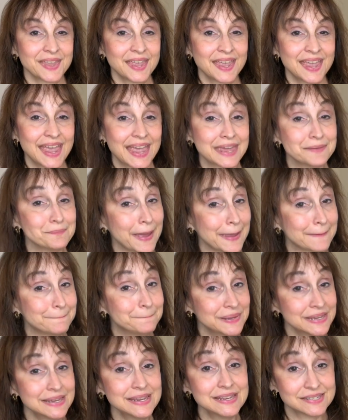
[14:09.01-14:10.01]
And my
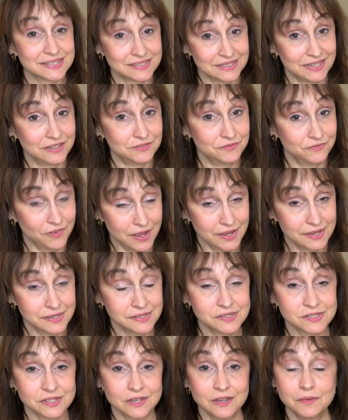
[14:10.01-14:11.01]
biggest
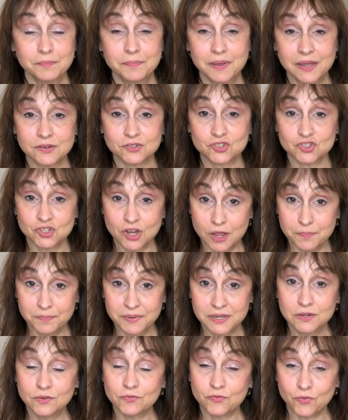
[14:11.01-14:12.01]
advice about
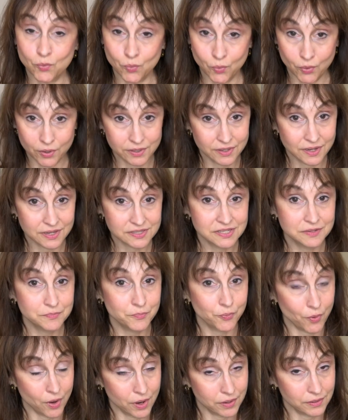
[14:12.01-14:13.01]
shopping for organizing
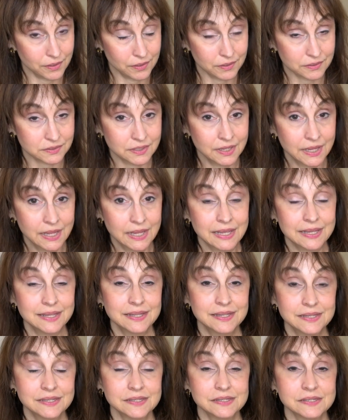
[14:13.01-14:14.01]
product
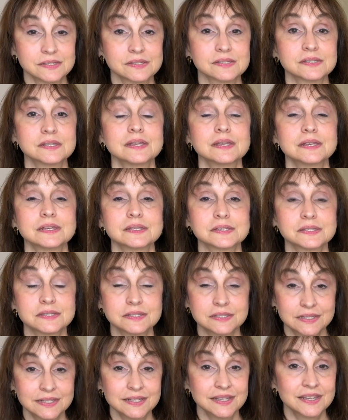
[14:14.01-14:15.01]
is
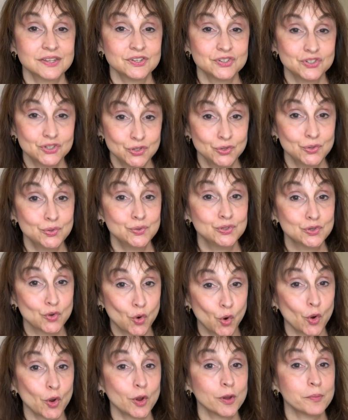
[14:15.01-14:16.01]
stick to
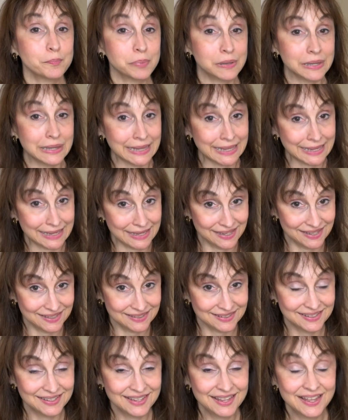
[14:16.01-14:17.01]
your plan.
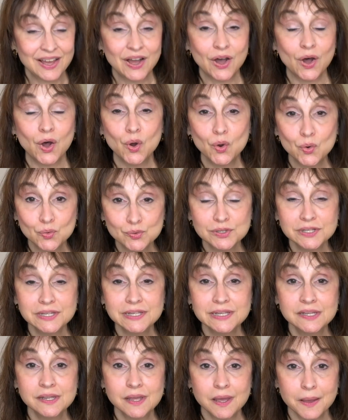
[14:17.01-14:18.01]

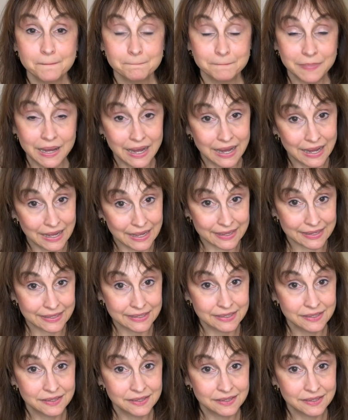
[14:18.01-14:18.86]
Only buy